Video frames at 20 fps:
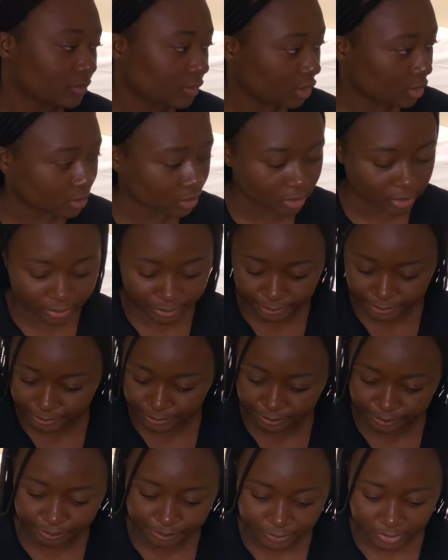Oh Lord.
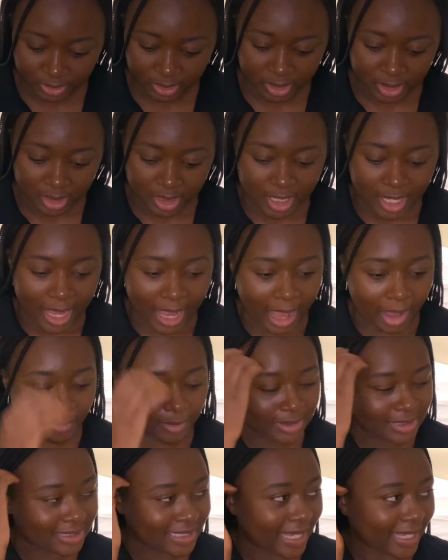I
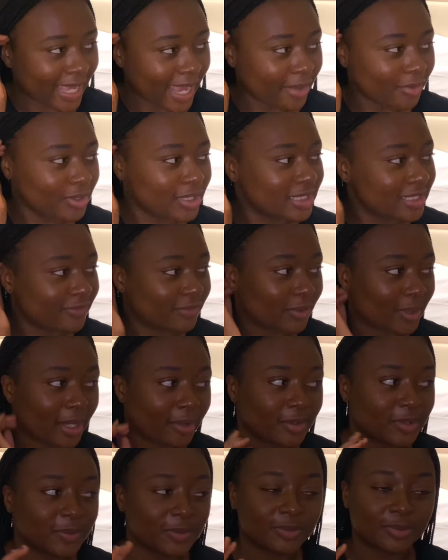was like, I know this email,
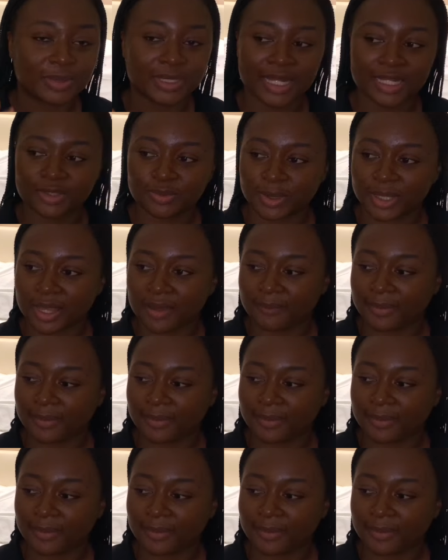like, it's supposed to be networking.